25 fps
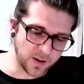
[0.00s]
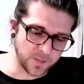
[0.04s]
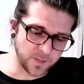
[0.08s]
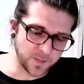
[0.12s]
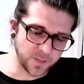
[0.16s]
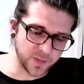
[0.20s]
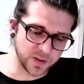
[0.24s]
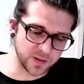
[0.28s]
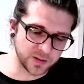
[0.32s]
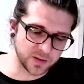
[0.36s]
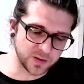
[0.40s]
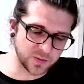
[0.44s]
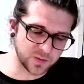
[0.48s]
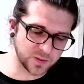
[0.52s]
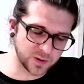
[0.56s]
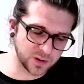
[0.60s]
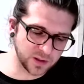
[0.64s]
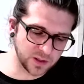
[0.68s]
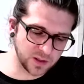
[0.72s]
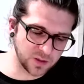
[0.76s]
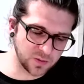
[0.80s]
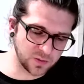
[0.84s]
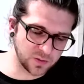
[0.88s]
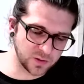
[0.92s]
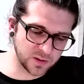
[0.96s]
but it's
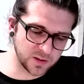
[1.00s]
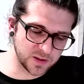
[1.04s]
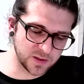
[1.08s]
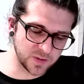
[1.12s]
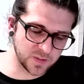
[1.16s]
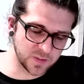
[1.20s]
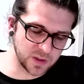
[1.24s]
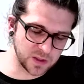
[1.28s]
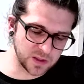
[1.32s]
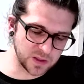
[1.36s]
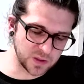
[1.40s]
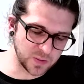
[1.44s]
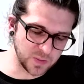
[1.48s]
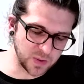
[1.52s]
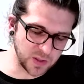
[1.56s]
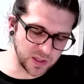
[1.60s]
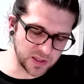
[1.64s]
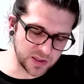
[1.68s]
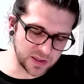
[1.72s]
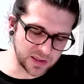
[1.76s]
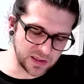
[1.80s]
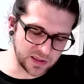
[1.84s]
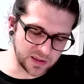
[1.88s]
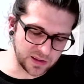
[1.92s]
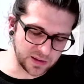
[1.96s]
really going to be
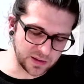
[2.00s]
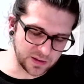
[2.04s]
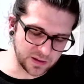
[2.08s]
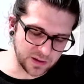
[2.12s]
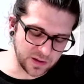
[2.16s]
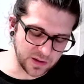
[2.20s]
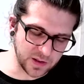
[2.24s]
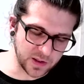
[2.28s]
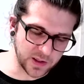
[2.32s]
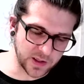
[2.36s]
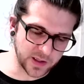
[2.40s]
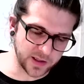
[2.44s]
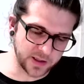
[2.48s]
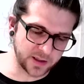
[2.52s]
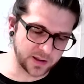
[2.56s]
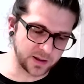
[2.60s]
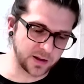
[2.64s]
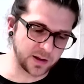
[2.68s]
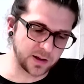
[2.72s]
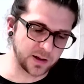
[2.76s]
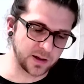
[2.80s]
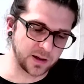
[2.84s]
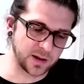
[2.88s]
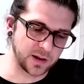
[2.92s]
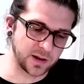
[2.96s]
dependent on
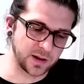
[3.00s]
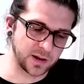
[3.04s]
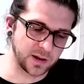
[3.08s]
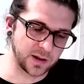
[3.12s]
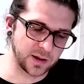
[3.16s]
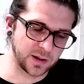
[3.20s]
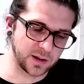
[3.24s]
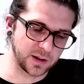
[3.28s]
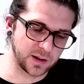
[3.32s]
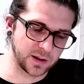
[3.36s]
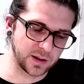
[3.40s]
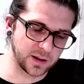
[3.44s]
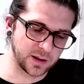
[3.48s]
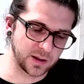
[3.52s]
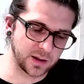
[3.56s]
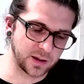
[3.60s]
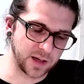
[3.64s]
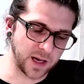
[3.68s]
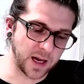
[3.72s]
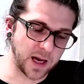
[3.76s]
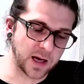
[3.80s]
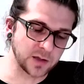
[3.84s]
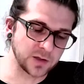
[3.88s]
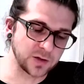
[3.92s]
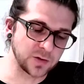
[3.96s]
uh,
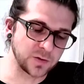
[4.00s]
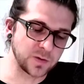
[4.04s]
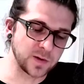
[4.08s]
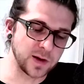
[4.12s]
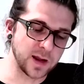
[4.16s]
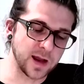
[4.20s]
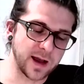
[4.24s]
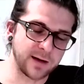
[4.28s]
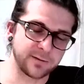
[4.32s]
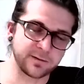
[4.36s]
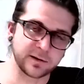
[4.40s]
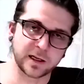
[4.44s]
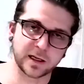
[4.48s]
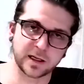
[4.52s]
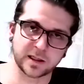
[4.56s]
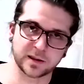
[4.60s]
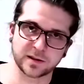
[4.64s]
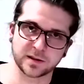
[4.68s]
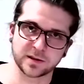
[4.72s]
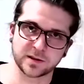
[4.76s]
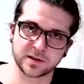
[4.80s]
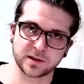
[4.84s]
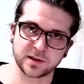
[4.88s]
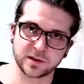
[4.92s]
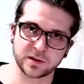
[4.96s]
how you navigate
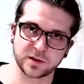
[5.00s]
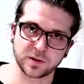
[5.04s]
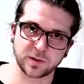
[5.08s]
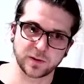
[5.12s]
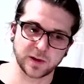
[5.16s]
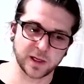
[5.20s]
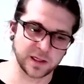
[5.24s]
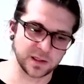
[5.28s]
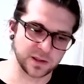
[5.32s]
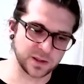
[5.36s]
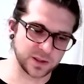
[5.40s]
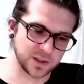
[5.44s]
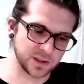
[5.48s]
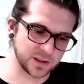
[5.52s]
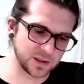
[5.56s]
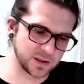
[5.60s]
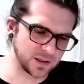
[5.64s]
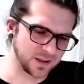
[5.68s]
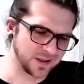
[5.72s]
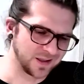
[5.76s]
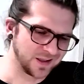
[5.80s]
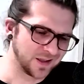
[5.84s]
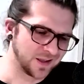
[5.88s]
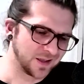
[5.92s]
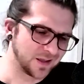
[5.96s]
the situation.
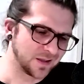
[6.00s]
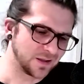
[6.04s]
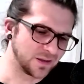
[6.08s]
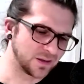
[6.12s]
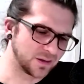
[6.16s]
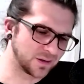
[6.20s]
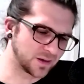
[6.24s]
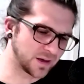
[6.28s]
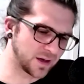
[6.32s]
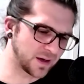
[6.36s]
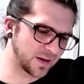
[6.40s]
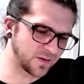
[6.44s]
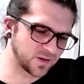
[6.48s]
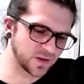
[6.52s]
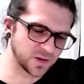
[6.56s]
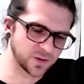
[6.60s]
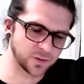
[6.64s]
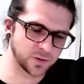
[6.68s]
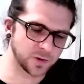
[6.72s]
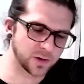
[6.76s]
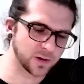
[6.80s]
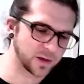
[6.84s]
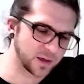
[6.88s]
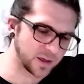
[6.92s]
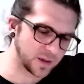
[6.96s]
You don't have to
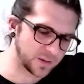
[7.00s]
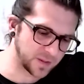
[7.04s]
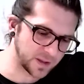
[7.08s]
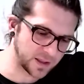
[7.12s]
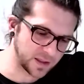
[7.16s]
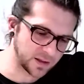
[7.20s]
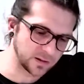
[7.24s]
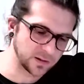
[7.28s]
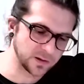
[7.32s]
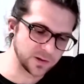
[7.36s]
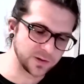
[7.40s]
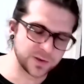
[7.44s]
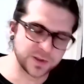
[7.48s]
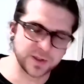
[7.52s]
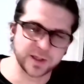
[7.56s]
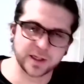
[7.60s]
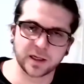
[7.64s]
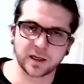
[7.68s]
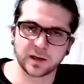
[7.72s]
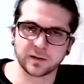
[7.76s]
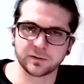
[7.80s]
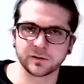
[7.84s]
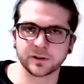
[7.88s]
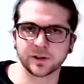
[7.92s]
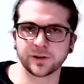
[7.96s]
worry about losing
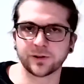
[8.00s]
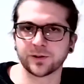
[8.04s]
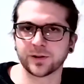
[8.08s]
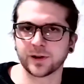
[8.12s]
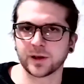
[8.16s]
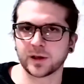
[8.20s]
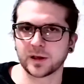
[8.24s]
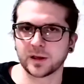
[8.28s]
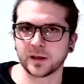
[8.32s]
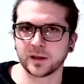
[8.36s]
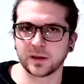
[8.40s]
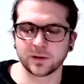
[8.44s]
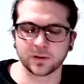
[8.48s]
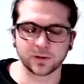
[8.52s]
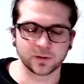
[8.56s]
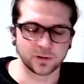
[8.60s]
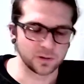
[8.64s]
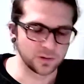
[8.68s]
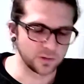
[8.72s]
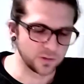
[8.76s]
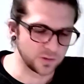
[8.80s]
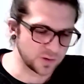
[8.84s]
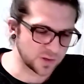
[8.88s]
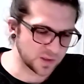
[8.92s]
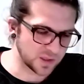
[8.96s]
everything or
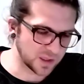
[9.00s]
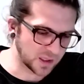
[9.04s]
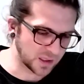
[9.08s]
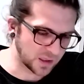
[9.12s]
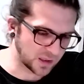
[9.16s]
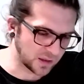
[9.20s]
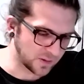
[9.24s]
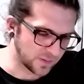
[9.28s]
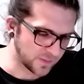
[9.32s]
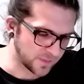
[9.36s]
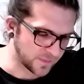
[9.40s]
losing